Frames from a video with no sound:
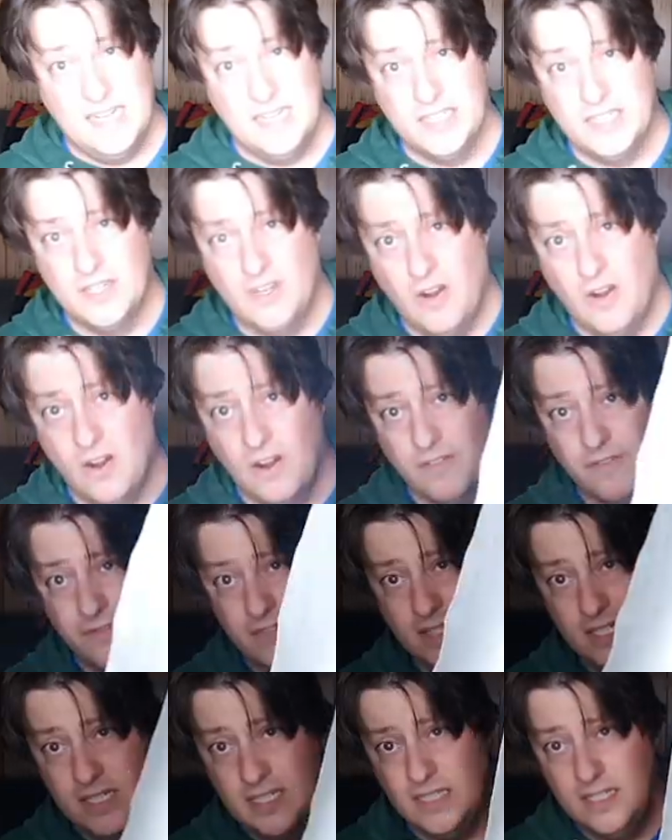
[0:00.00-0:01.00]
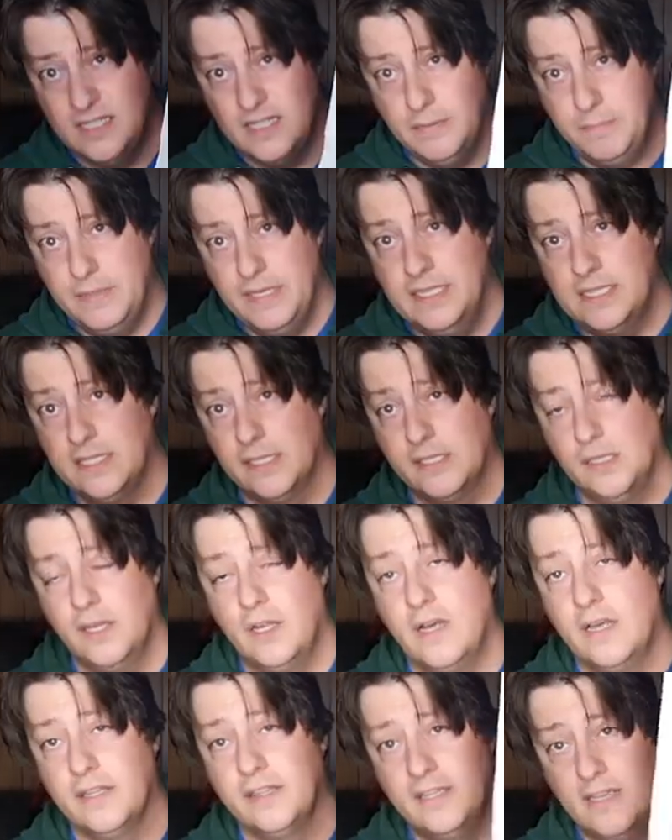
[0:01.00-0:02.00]
a scarf. This is a piece of
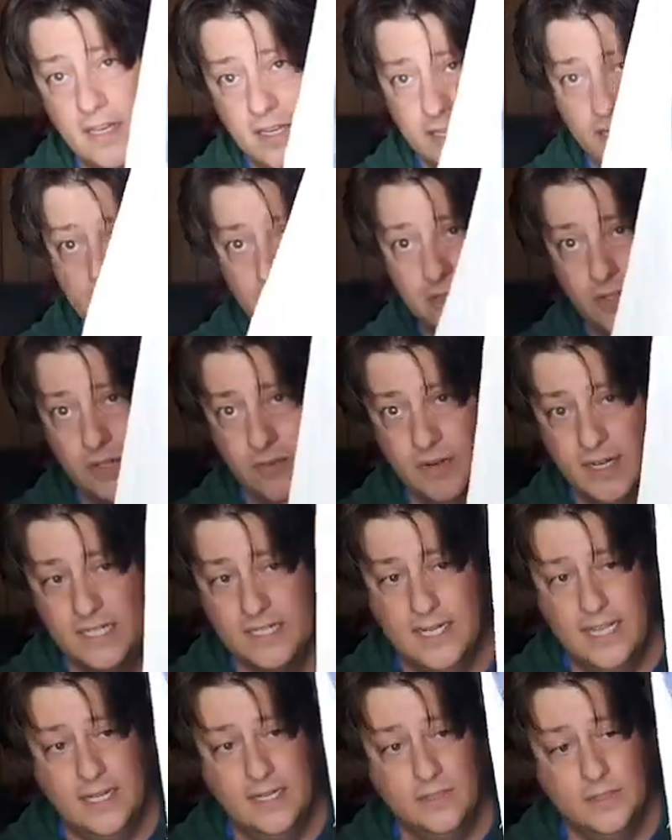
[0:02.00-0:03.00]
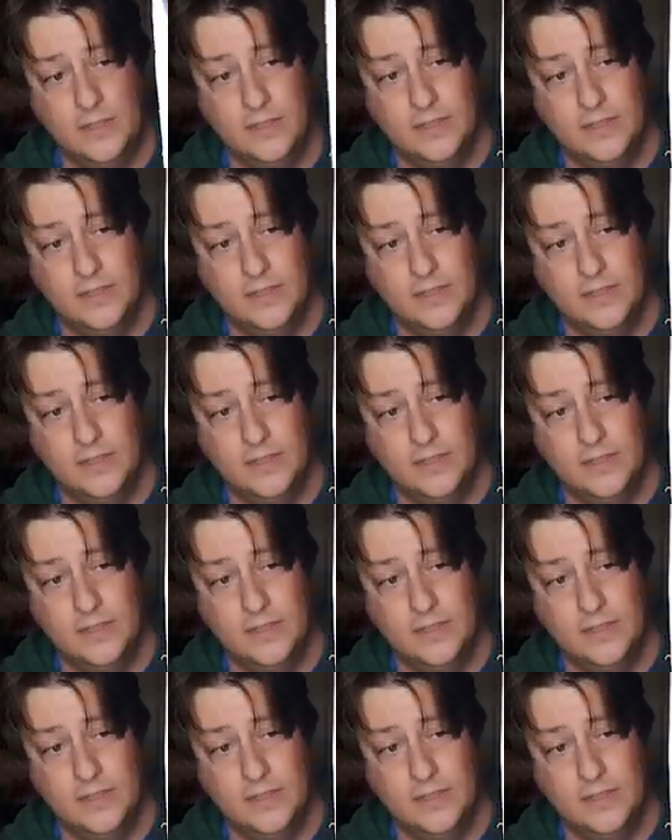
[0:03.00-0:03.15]
cloth cut into a rectangle.